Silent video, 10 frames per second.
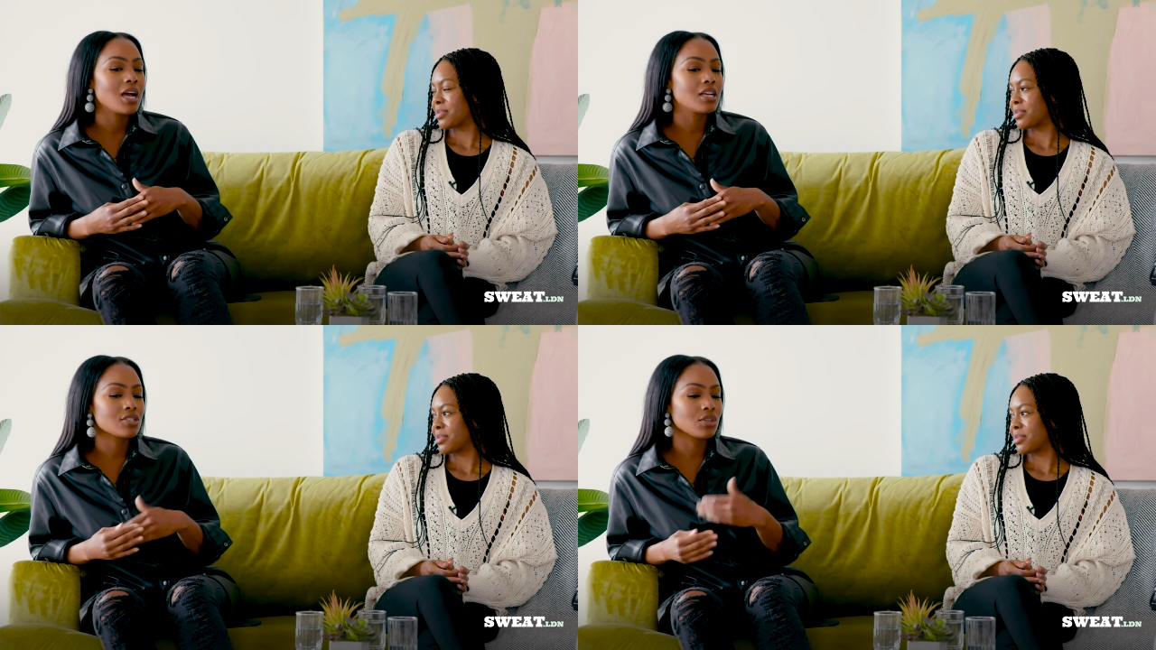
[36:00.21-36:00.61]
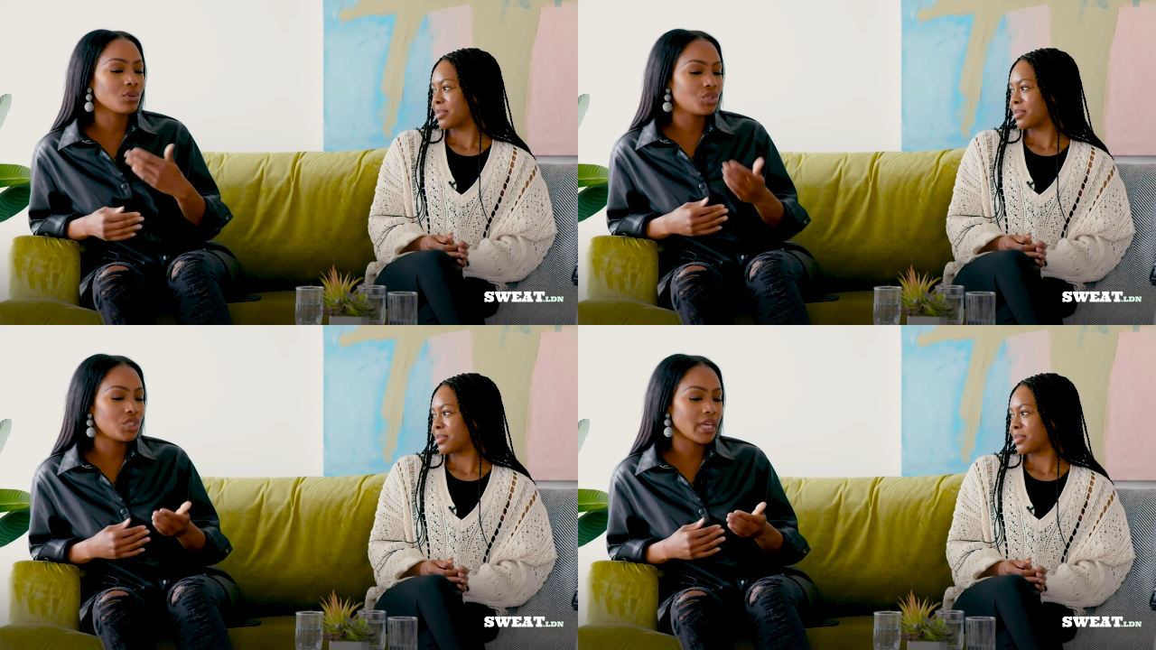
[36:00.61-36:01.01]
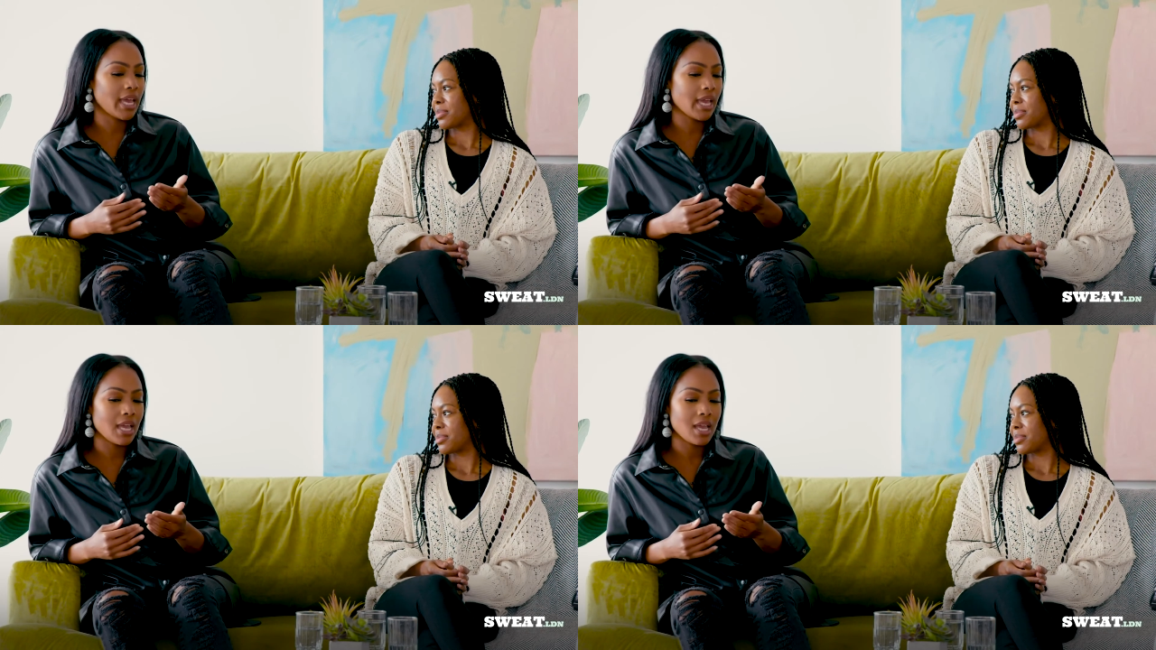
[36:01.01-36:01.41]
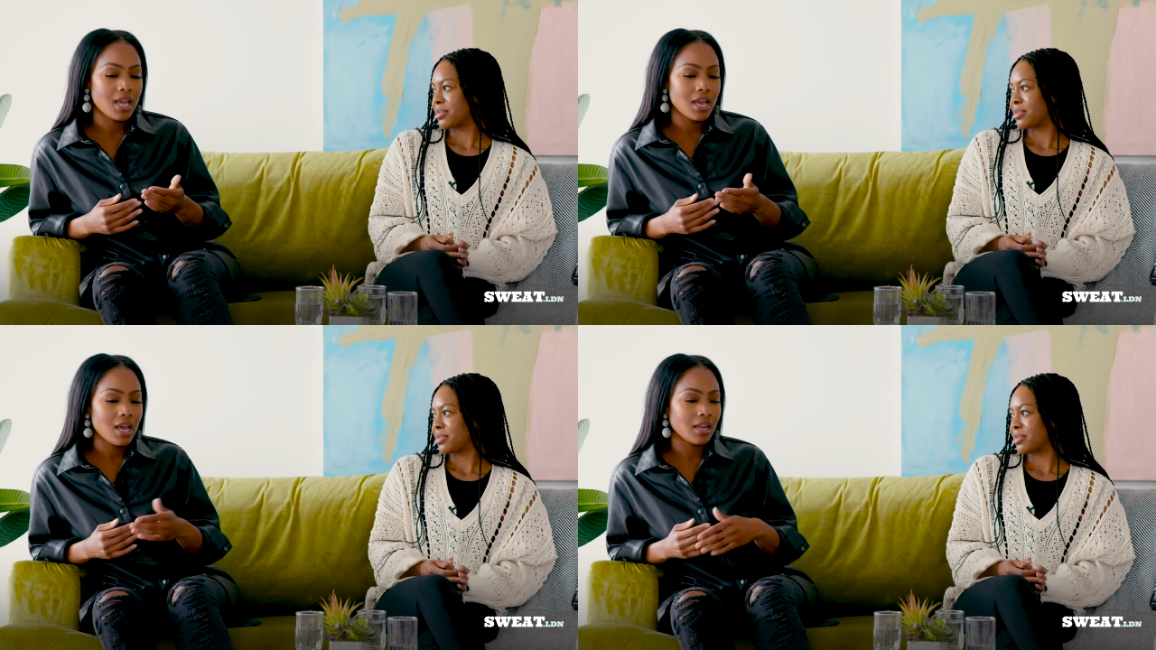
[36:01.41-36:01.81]
Speaker 1: associate
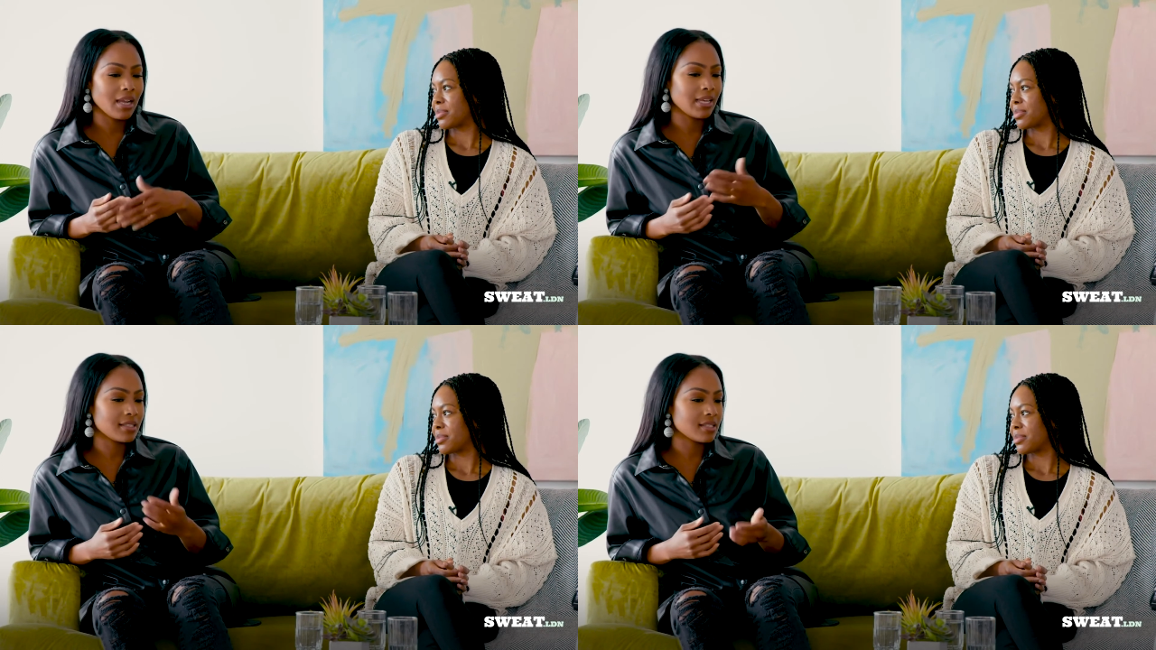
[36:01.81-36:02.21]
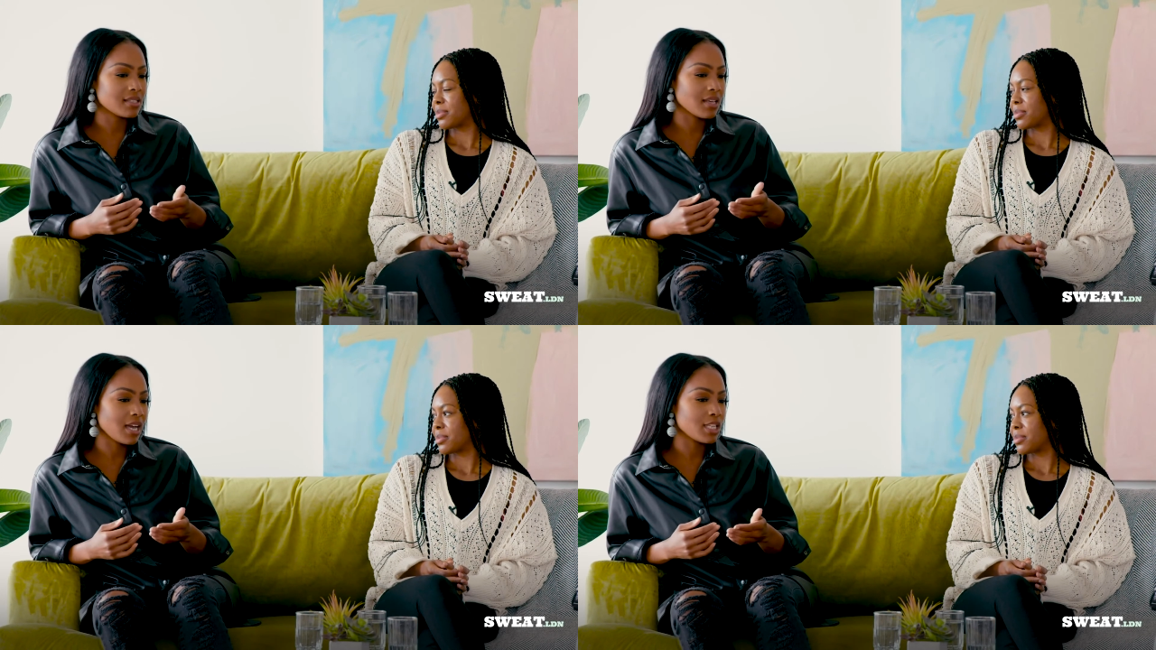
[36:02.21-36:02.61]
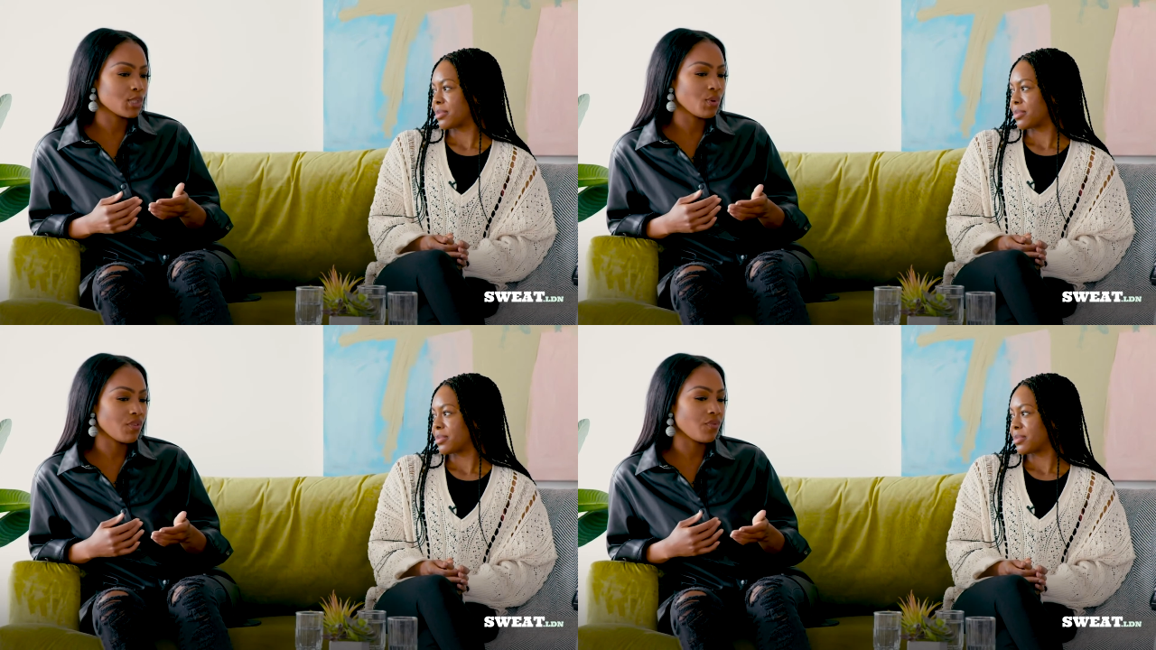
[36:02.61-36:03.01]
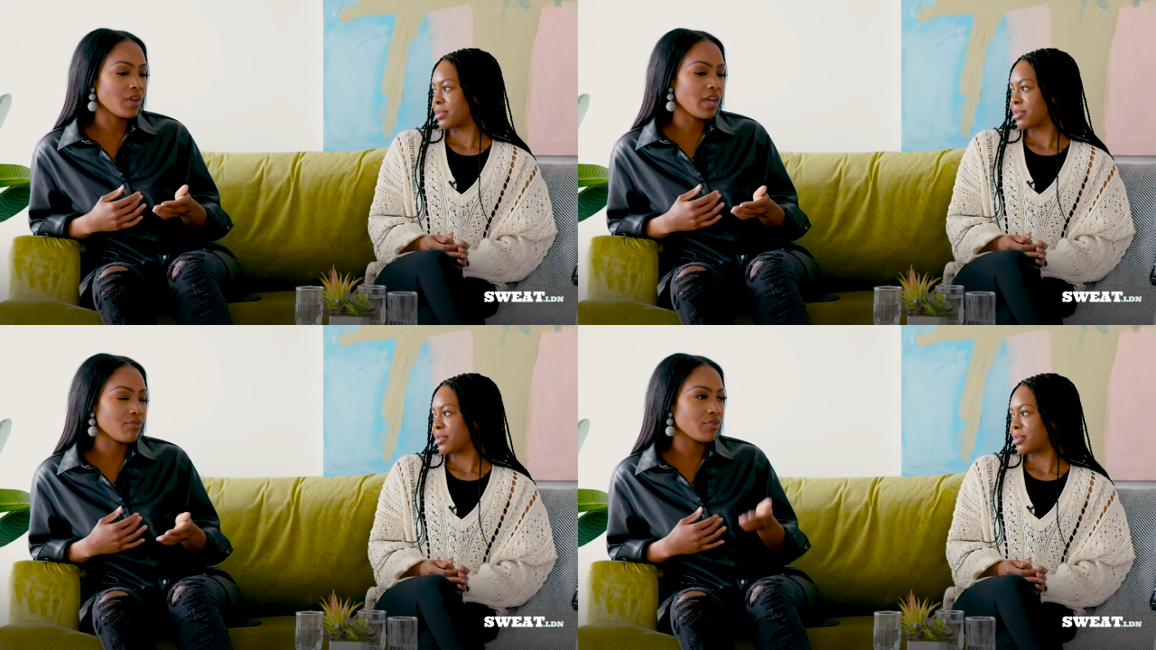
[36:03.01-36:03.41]
an exercise with
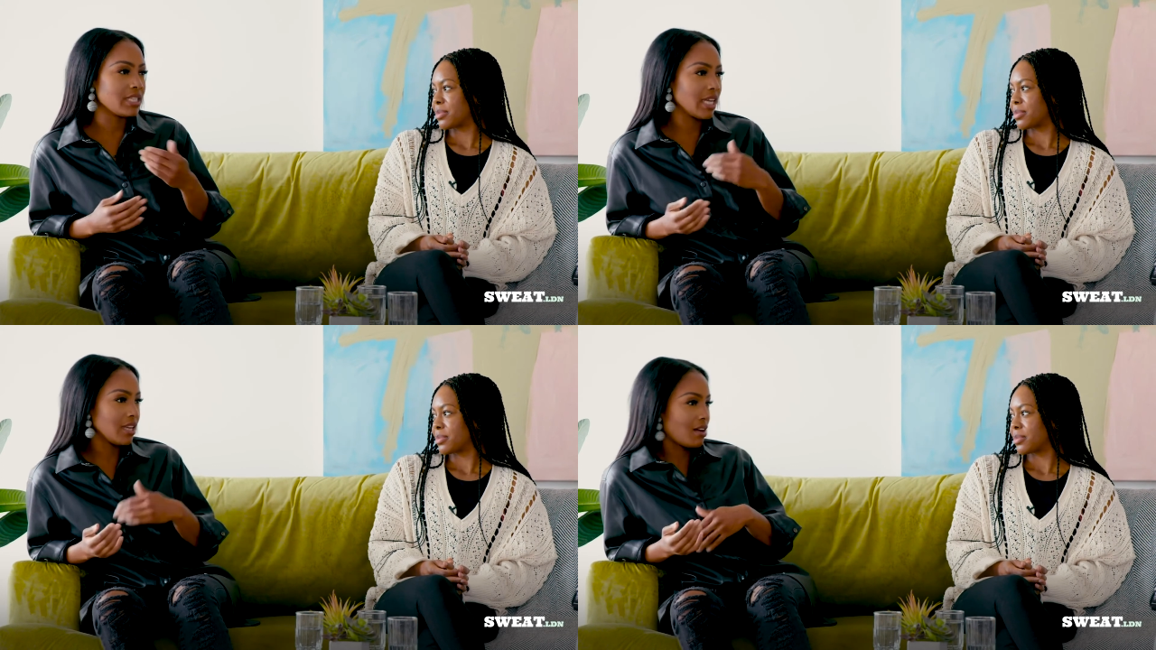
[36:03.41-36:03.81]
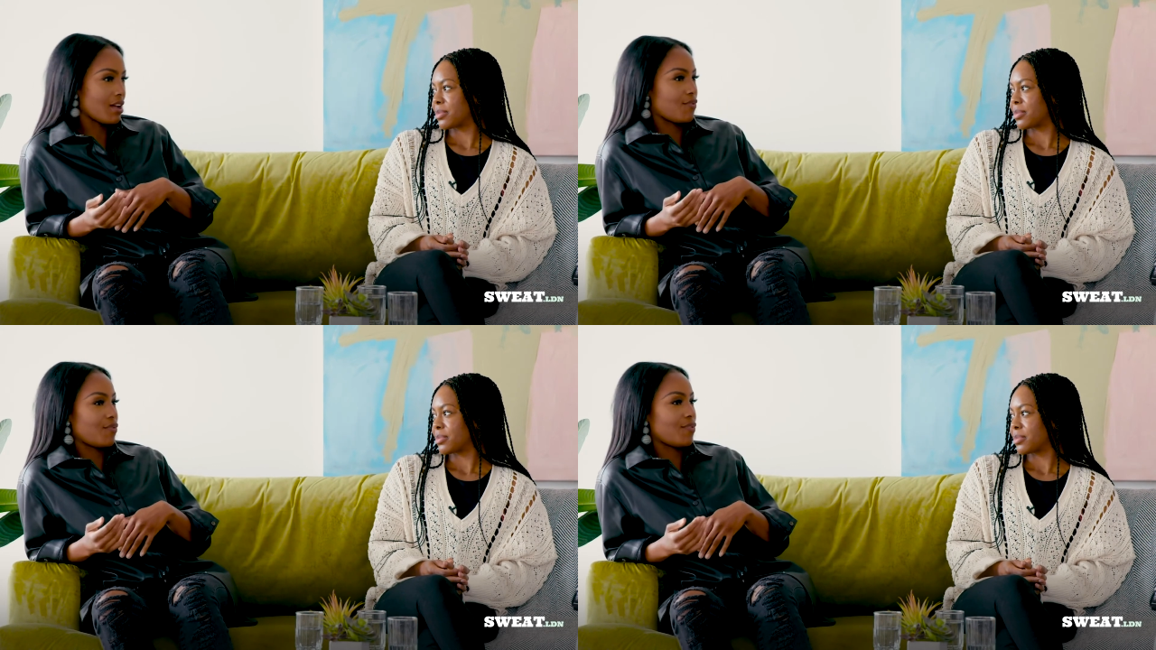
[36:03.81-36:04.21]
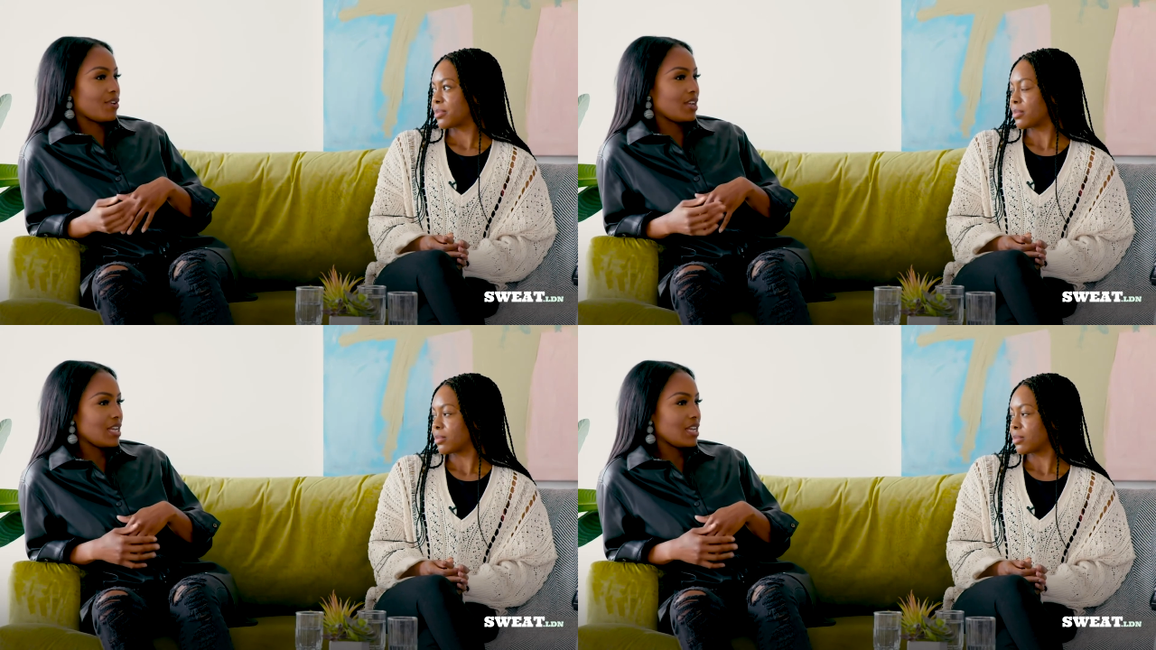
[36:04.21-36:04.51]
everyday life.